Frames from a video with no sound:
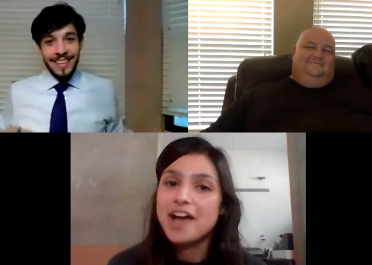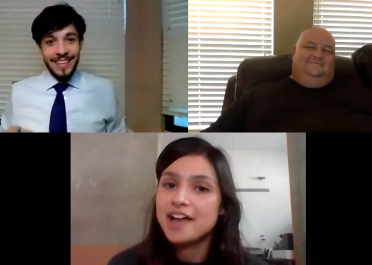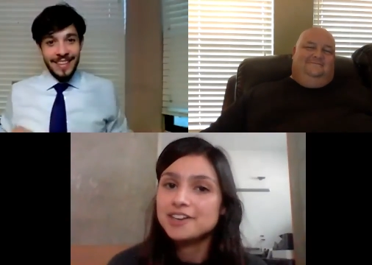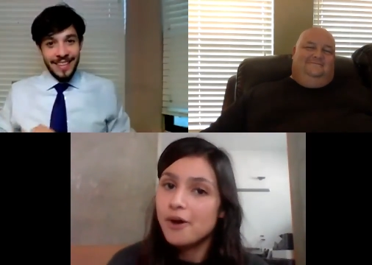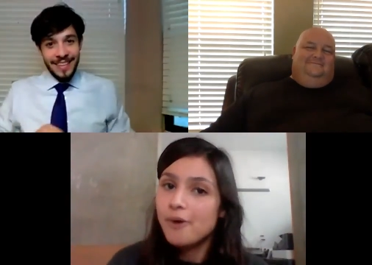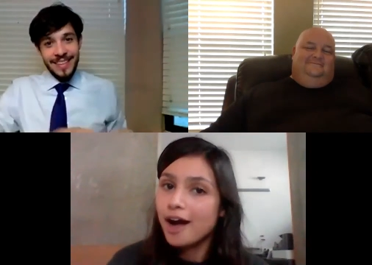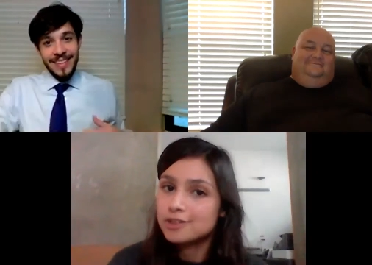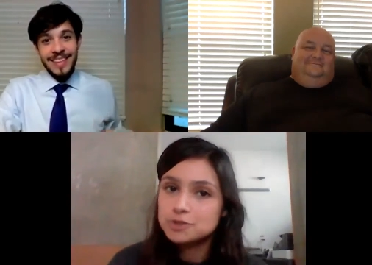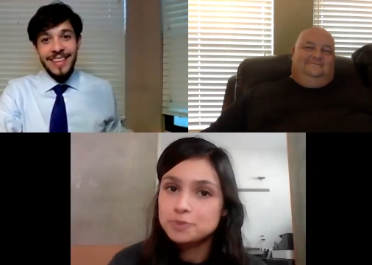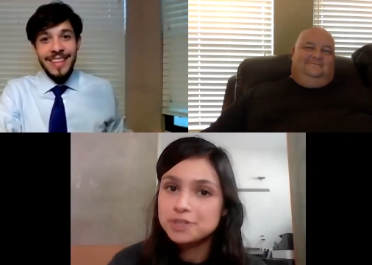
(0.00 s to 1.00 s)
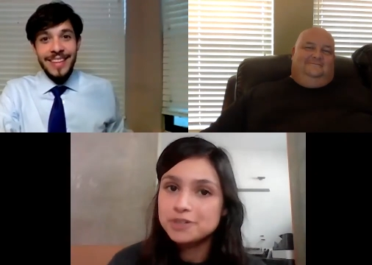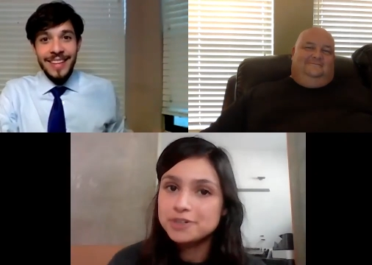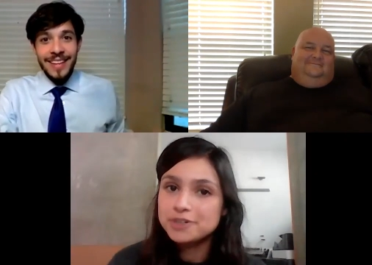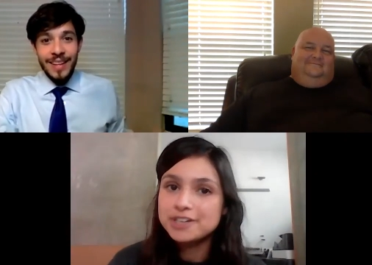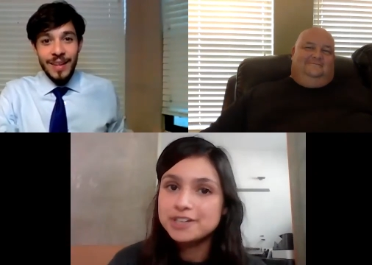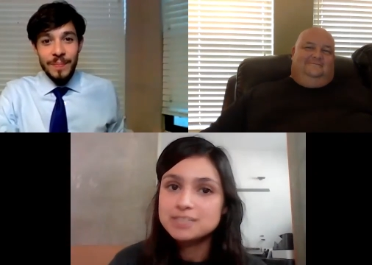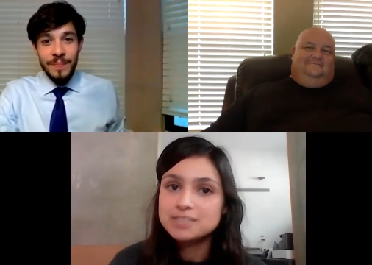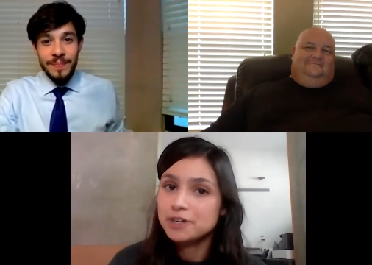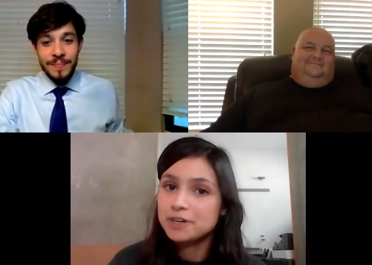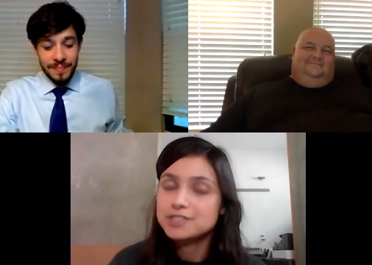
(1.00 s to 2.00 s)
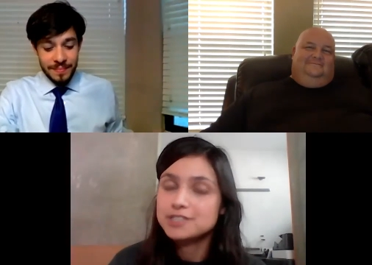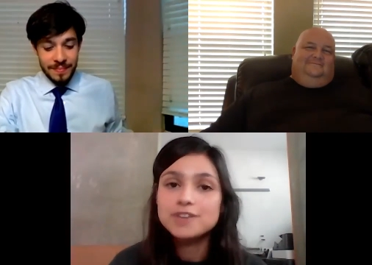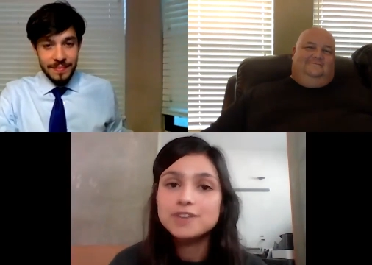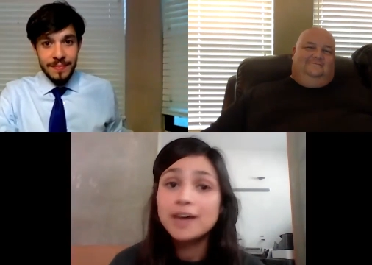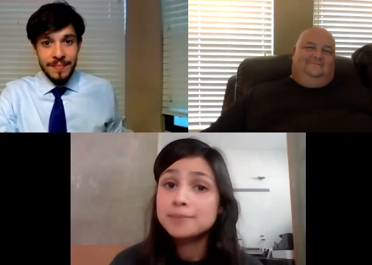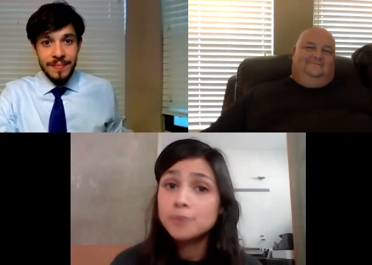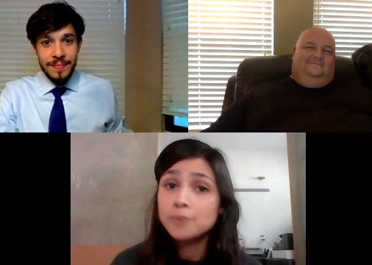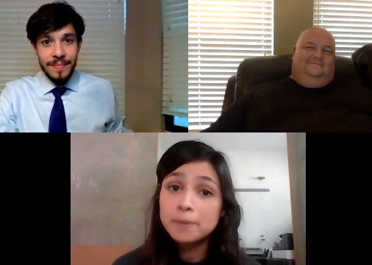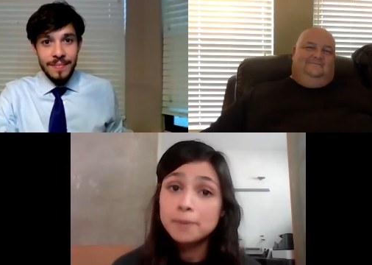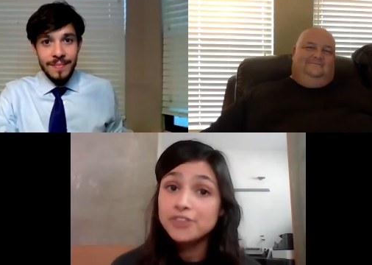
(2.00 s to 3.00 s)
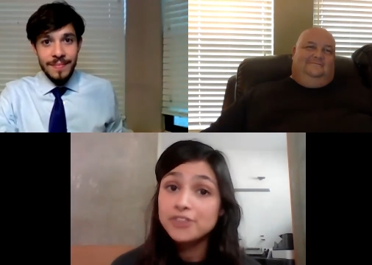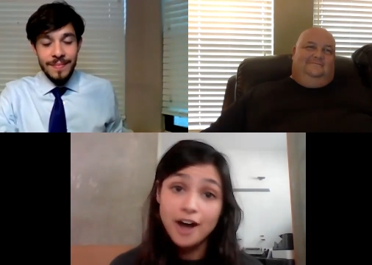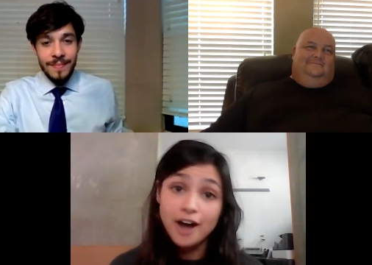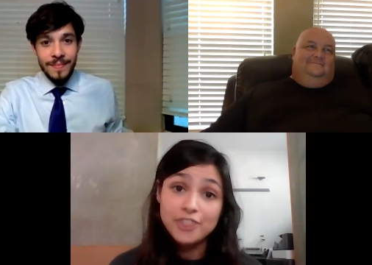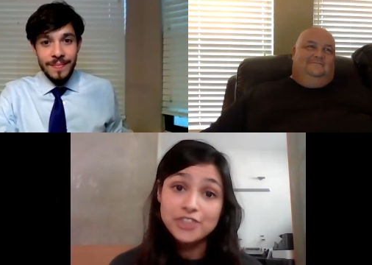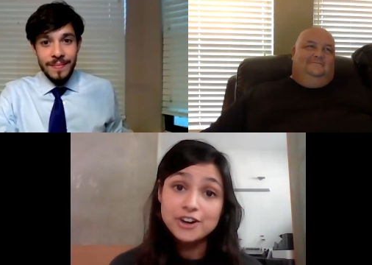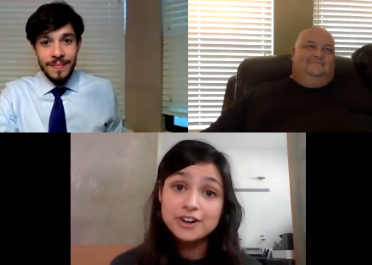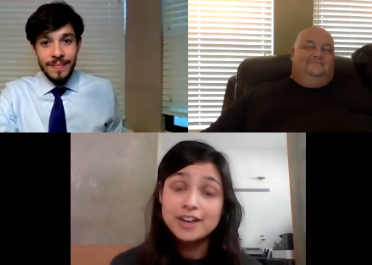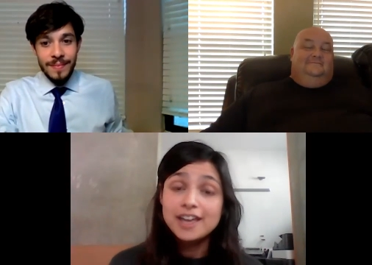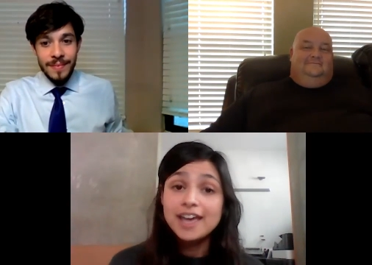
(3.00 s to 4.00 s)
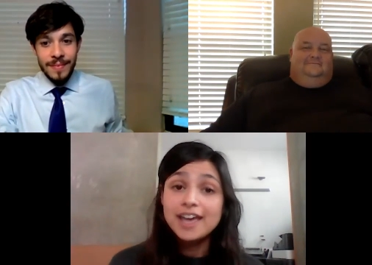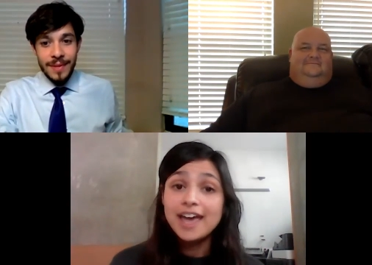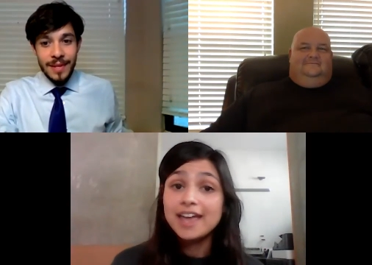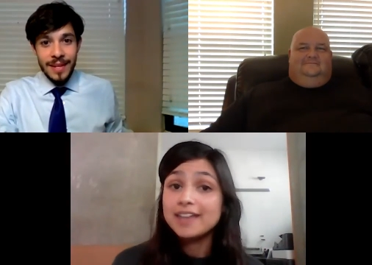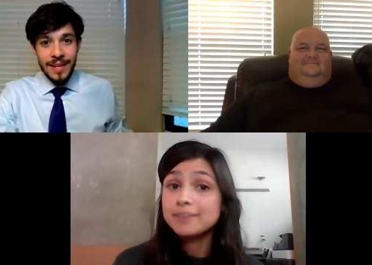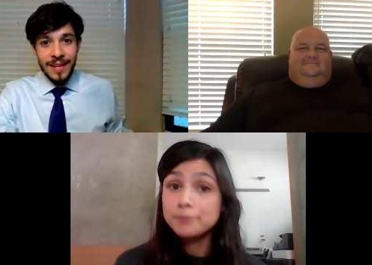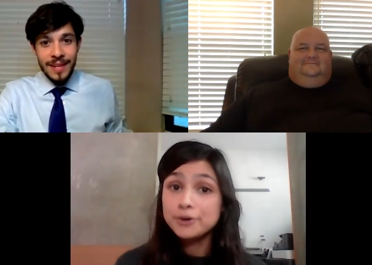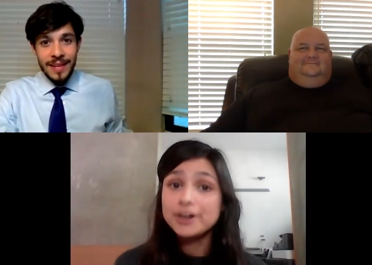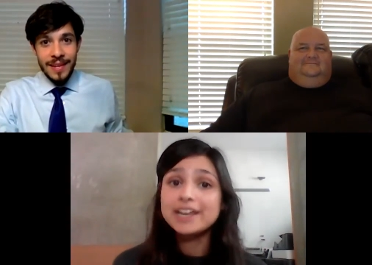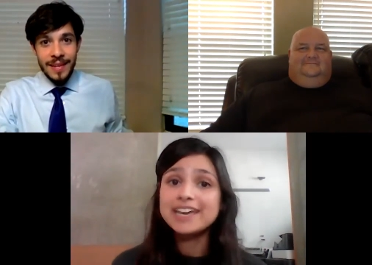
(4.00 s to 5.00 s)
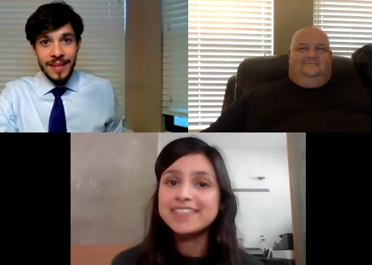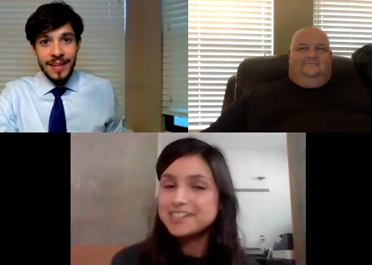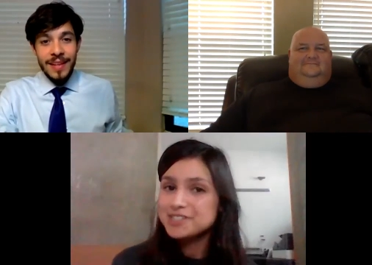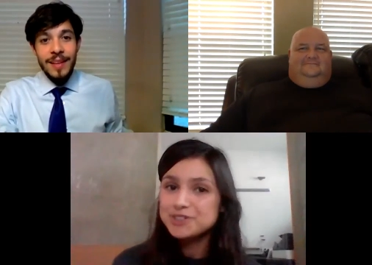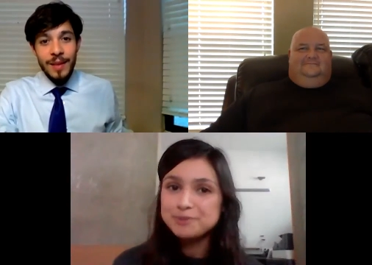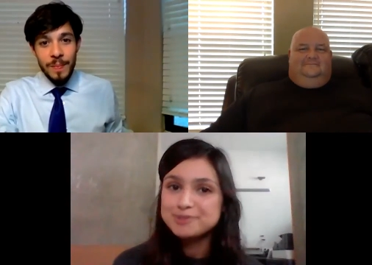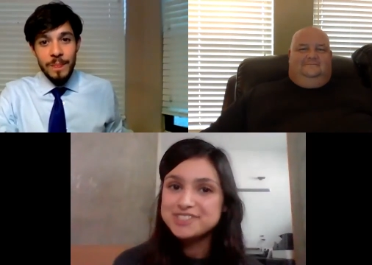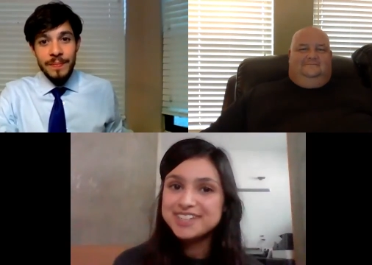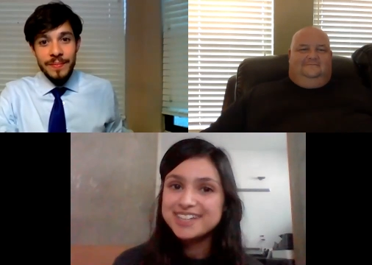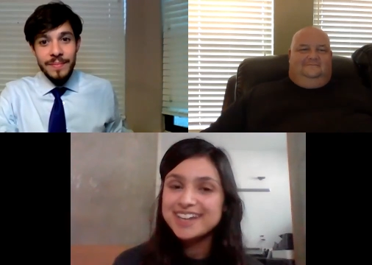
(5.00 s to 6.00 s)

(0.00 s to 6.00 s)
Speaker 1: Know Entrepreneurial Experience. You can find more about the author and the book in the description.